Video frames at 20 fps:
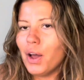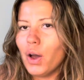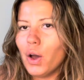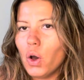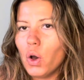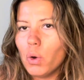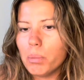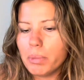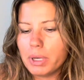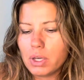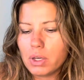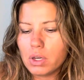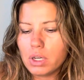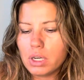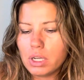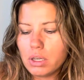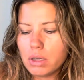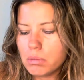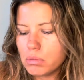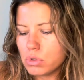Oh my god,
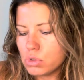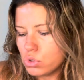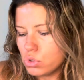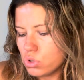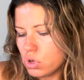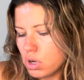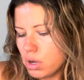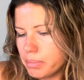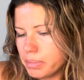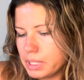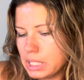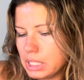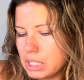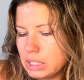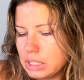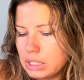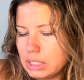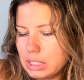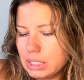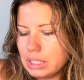I almost dropped it.
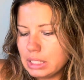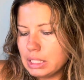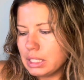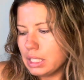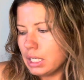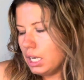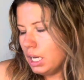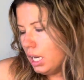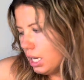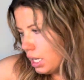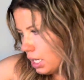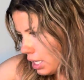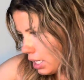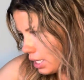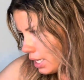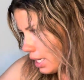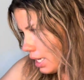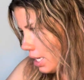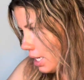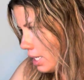
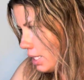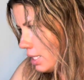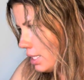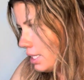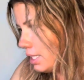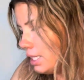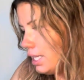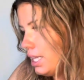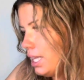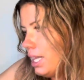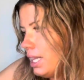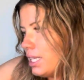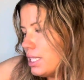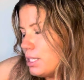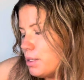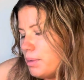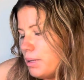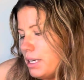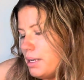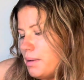Okay,
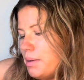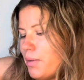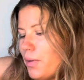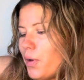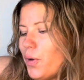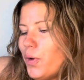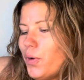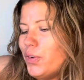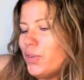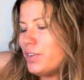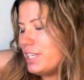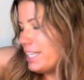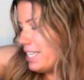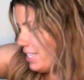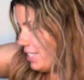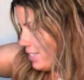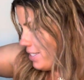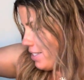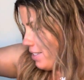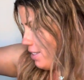let's put it over
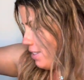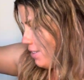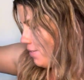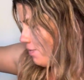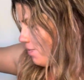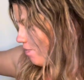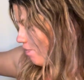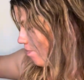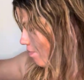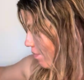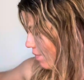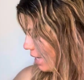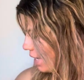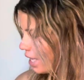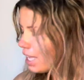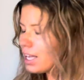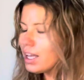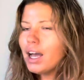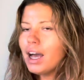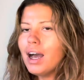here
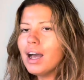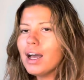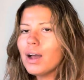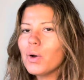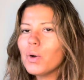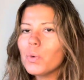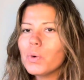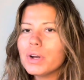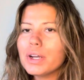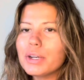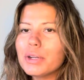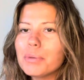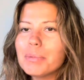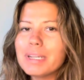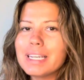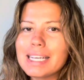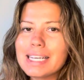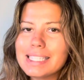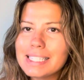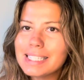where it'll be
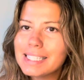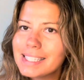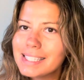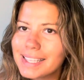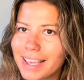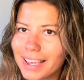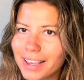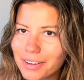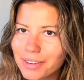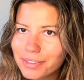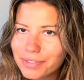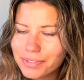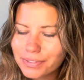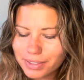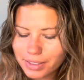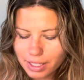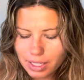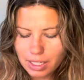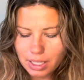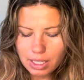nice and safe.
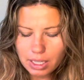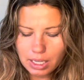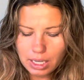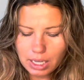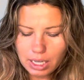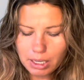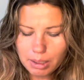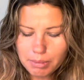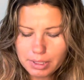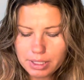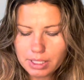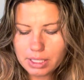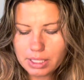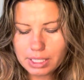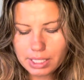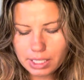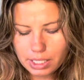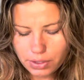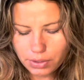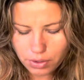And then
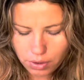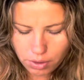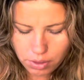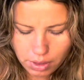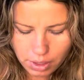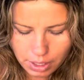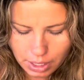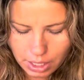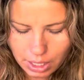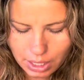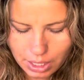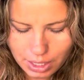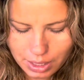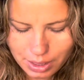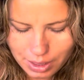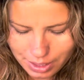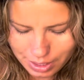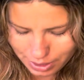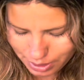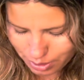the other thing
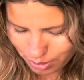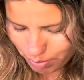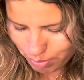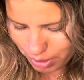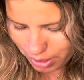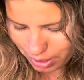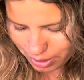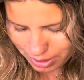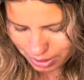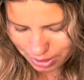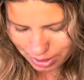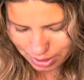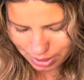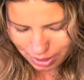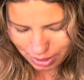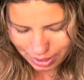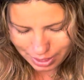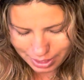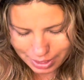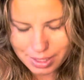in this box is
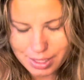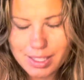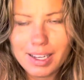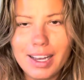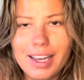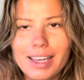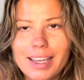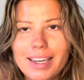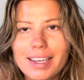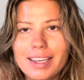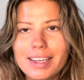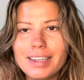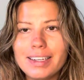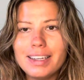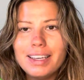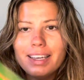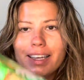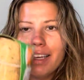not exciting.